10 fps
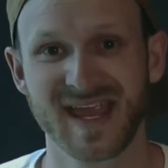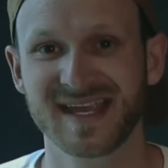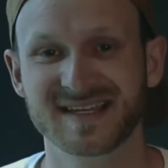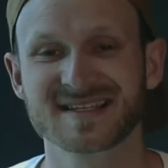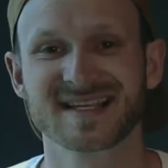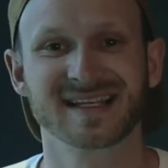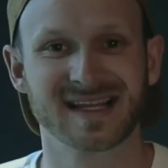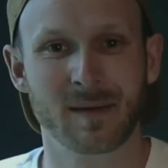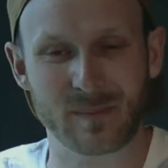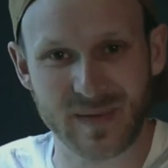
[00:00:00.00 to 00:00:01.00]
He doesn't
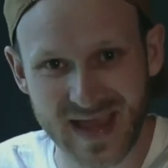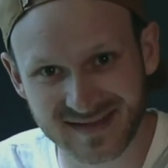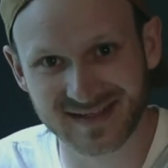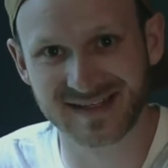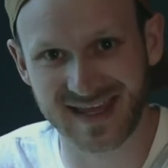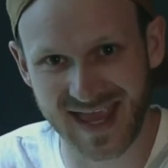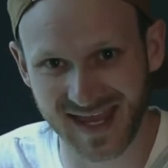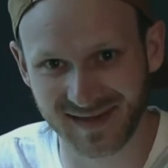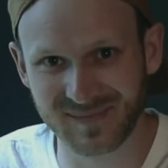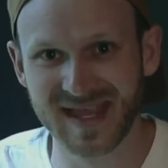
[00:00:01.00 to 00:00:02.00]
abandon
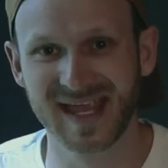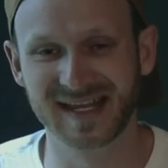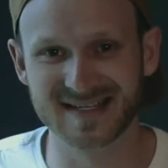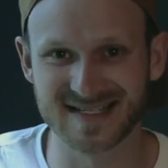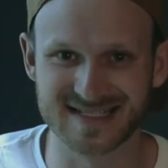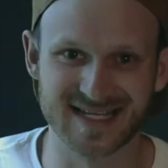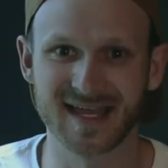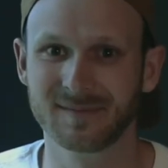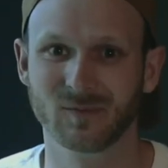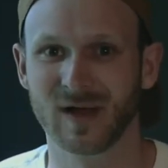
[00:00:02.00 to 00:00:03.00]
Cain. He doesn't
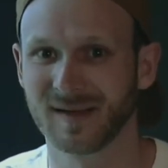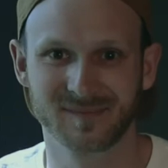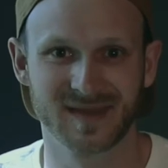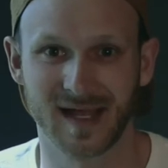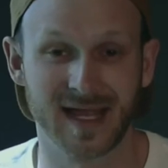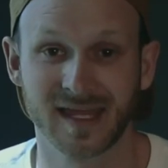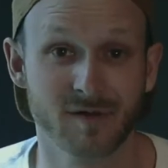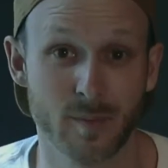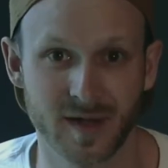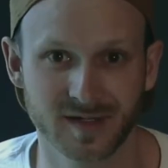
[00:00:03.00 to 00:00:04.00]
say, Well, I give
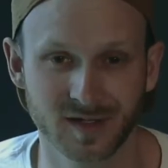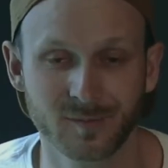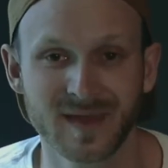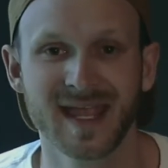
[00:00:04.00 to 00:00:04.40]
up on you.